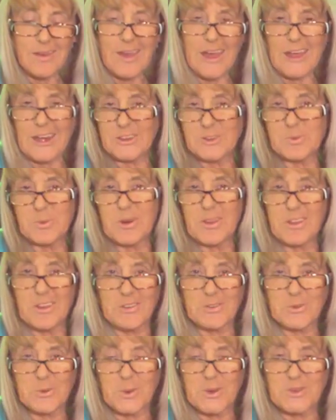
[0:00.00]
and it's one of
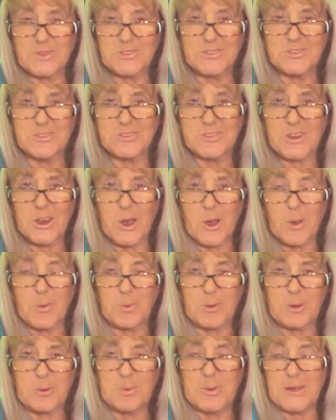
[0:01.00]
those questions you hope
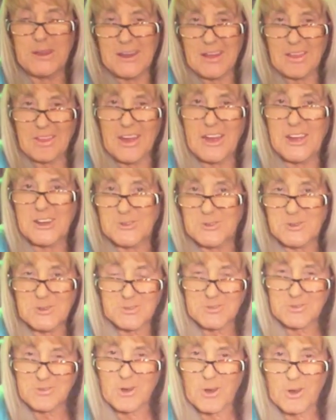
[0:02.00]
it'd be another 105